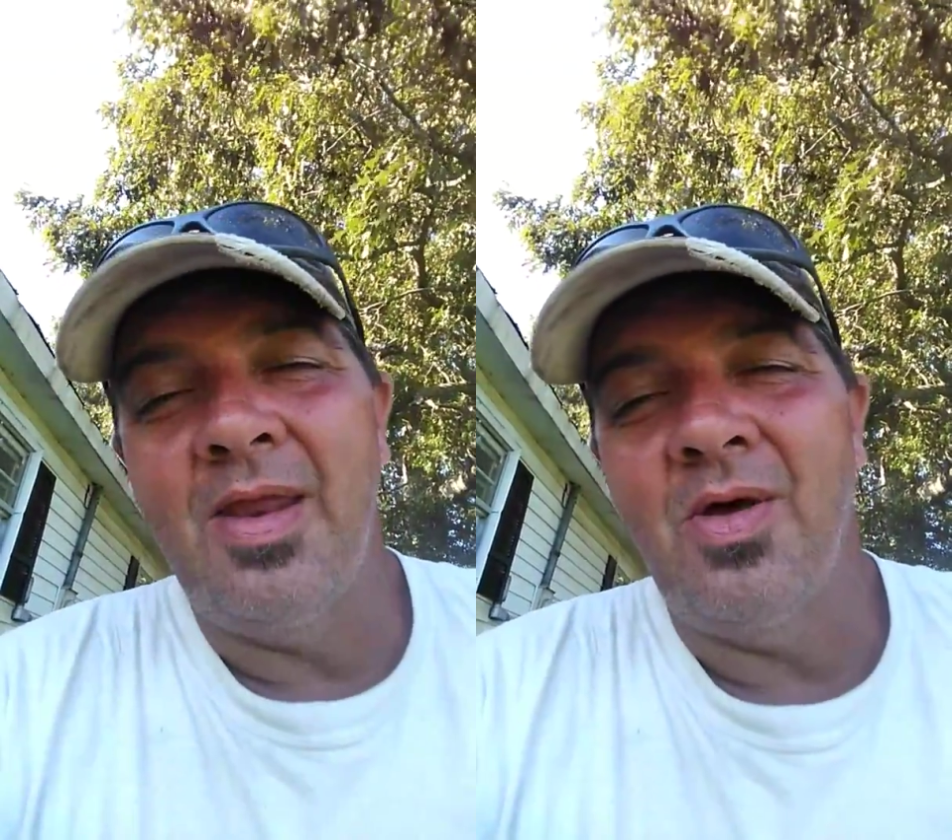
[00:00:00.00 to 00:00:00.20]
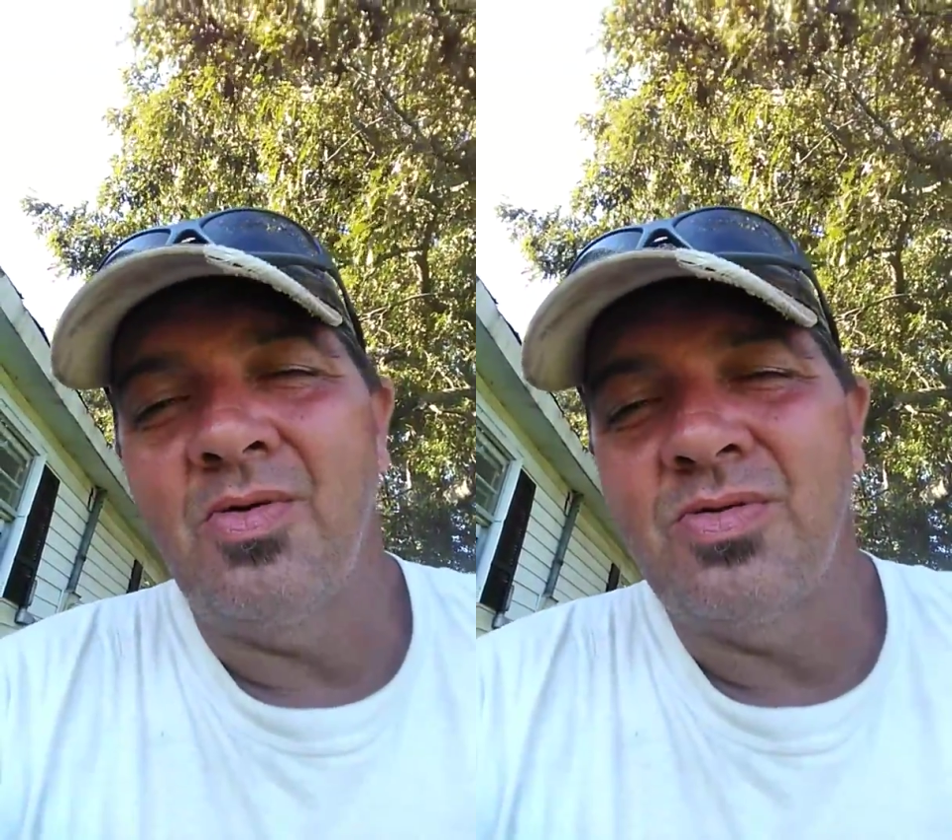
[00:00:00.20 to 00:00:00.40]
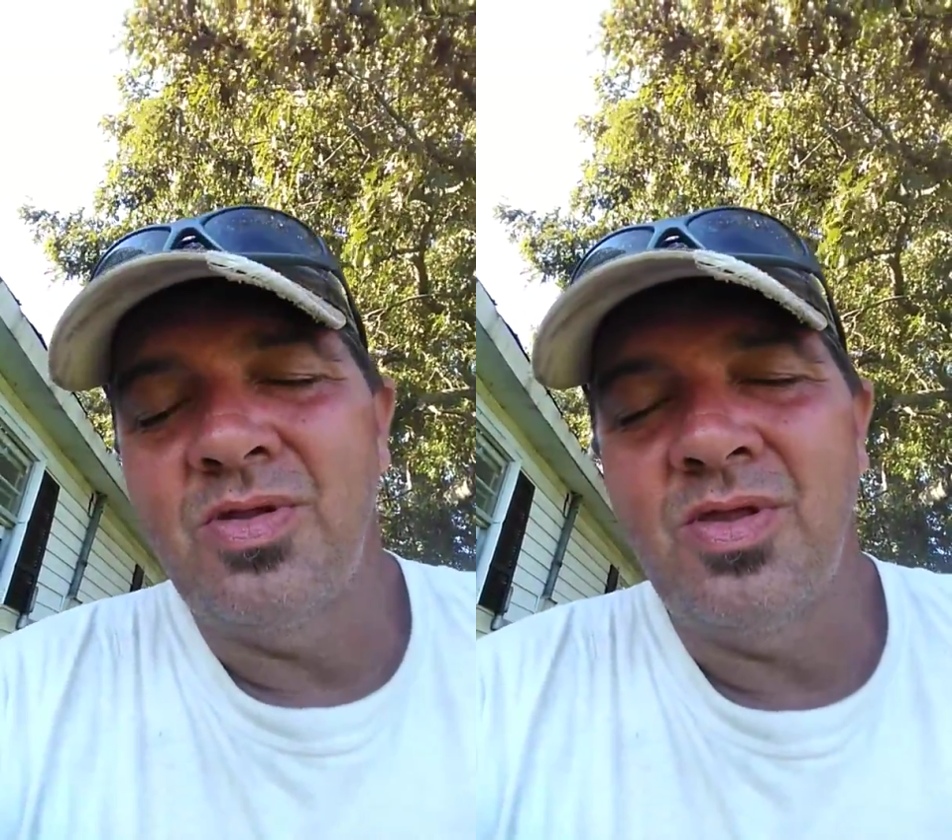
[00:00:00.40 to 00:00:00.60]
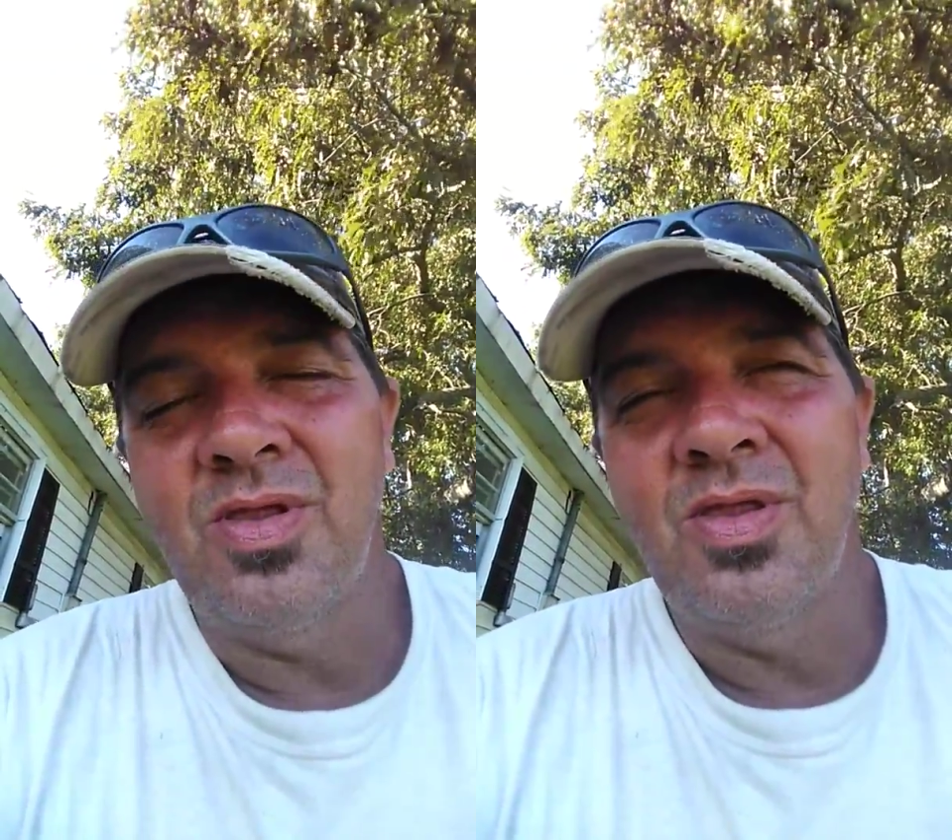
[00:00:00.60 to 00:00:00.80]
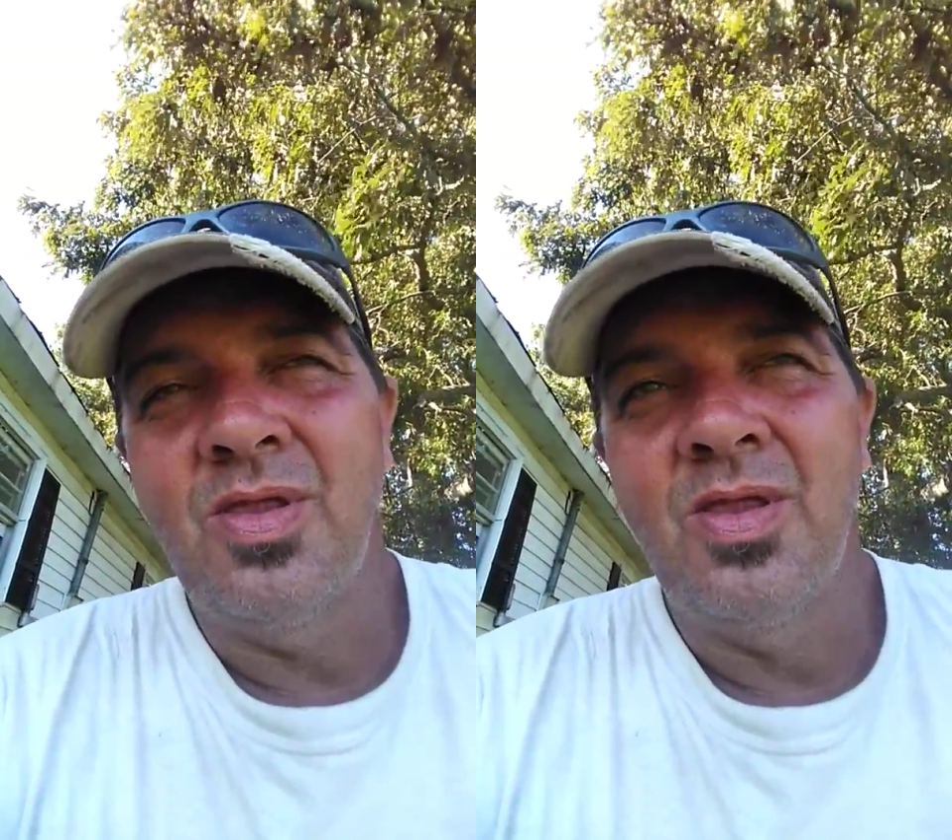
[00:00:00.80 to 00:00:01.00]
dogs.
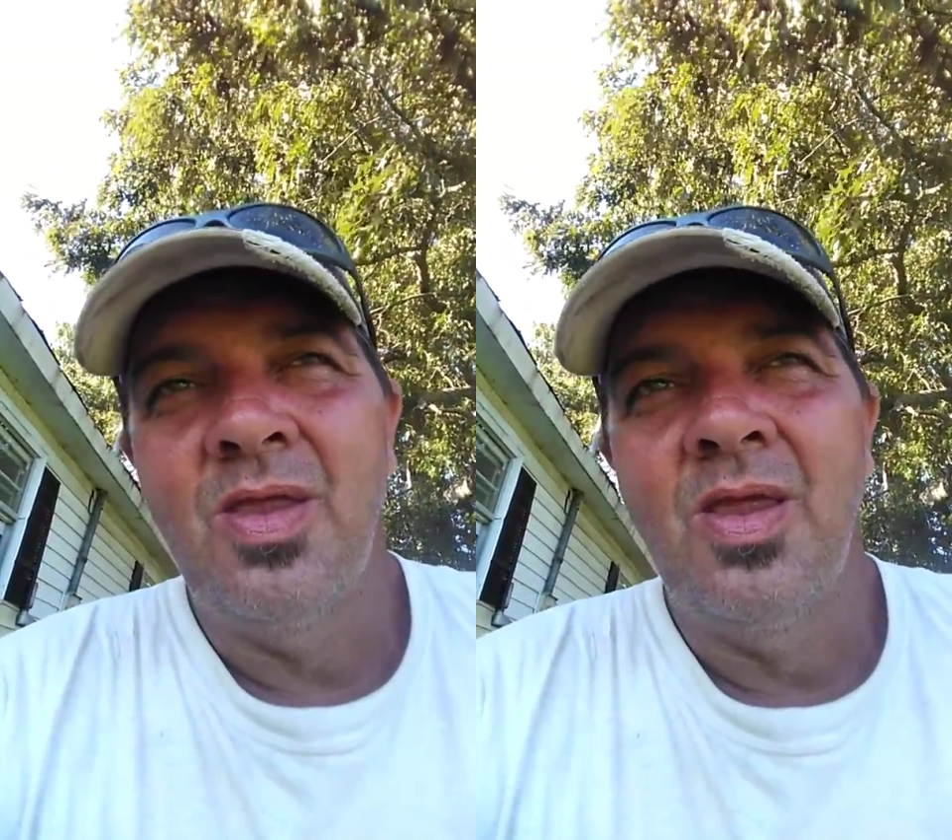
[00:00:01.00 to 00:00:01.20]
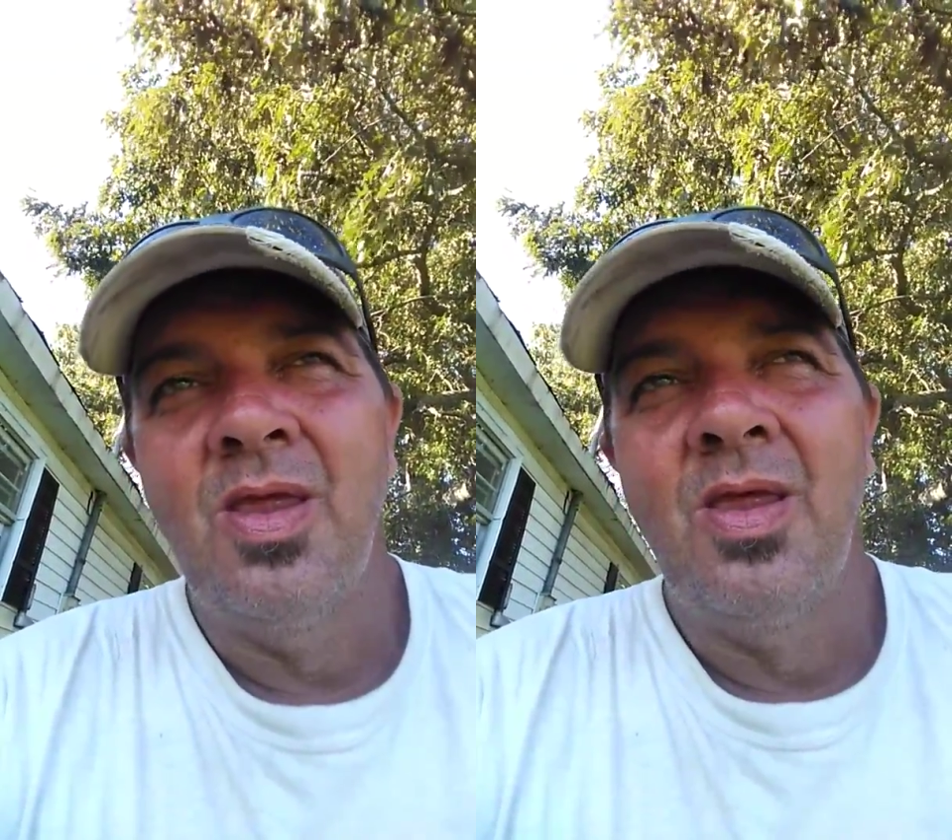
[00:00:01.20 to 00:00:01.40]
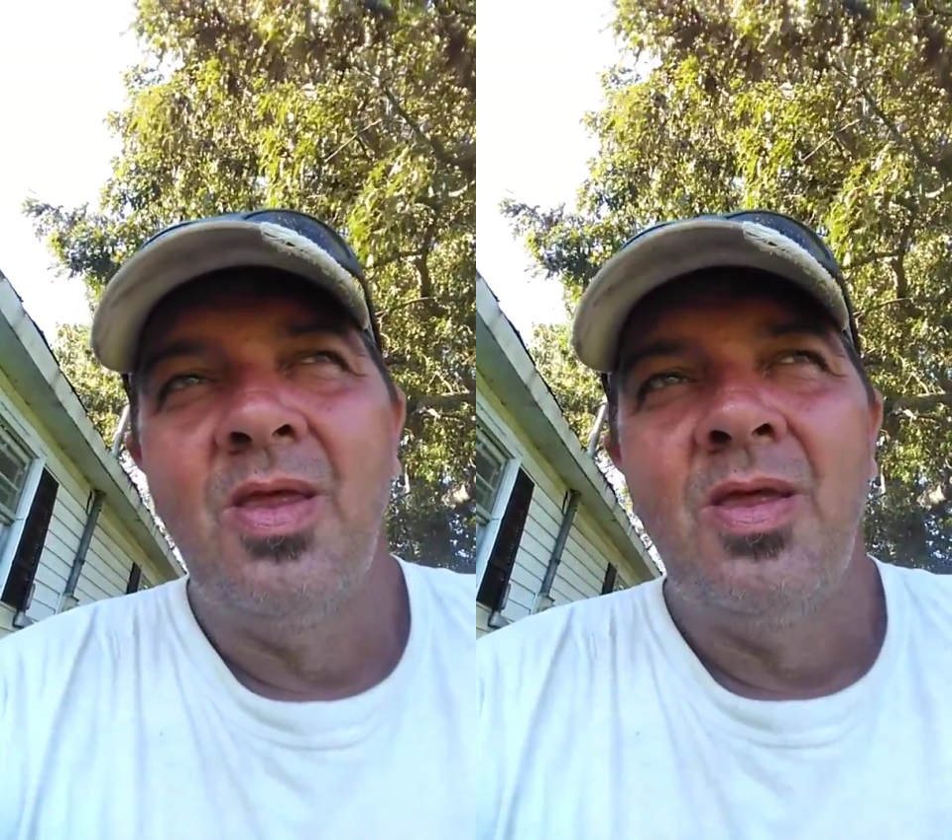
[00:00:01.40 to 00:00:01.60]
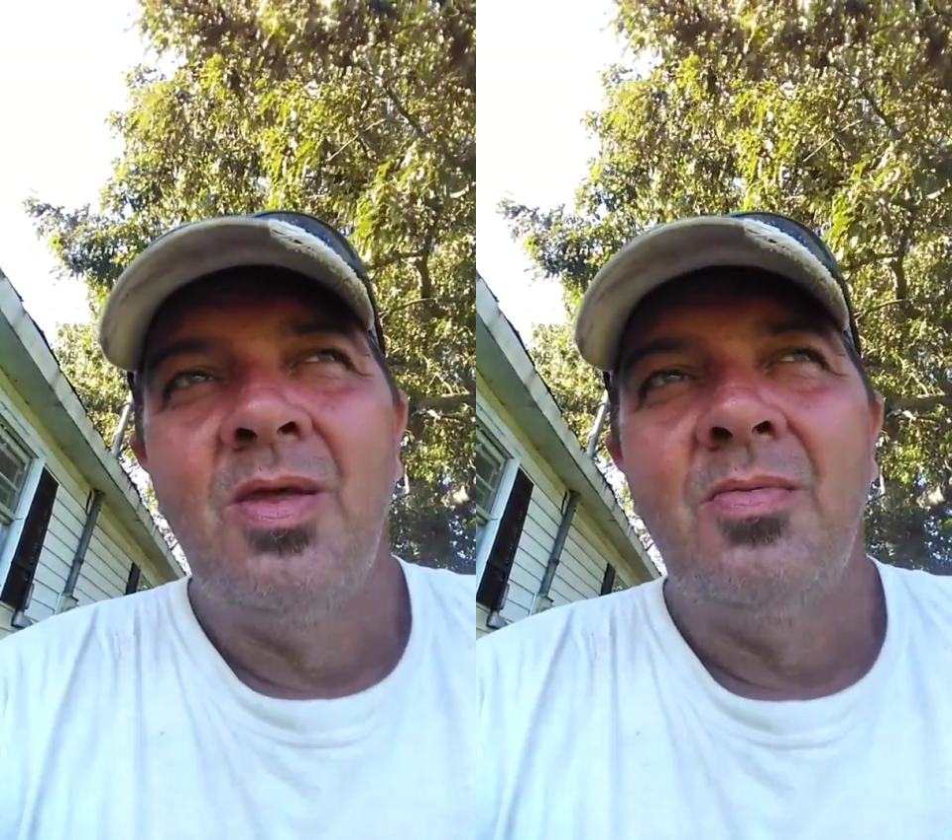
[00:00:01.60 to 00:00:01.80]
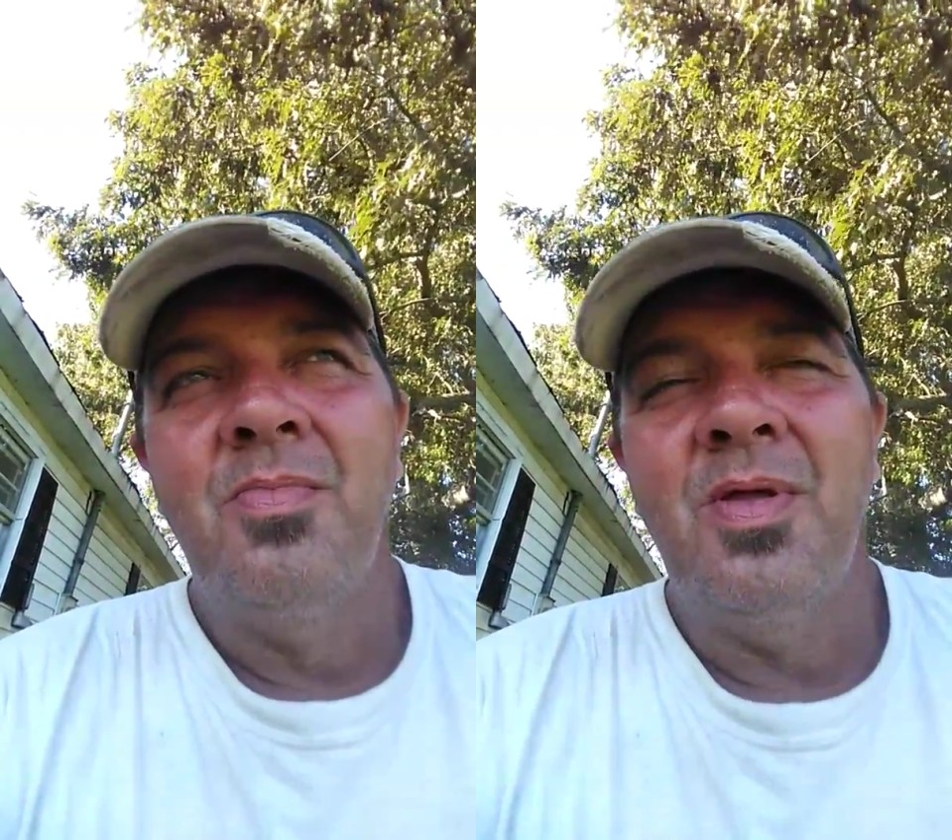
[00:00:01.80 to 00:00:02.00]

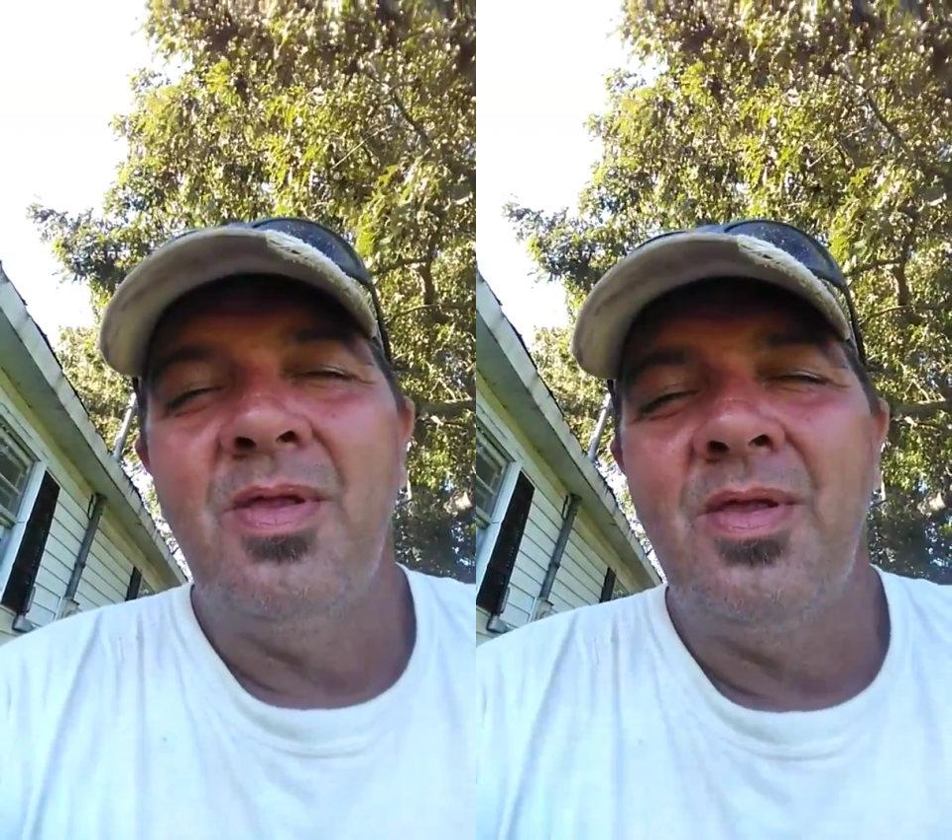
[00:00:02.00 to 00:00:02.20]
But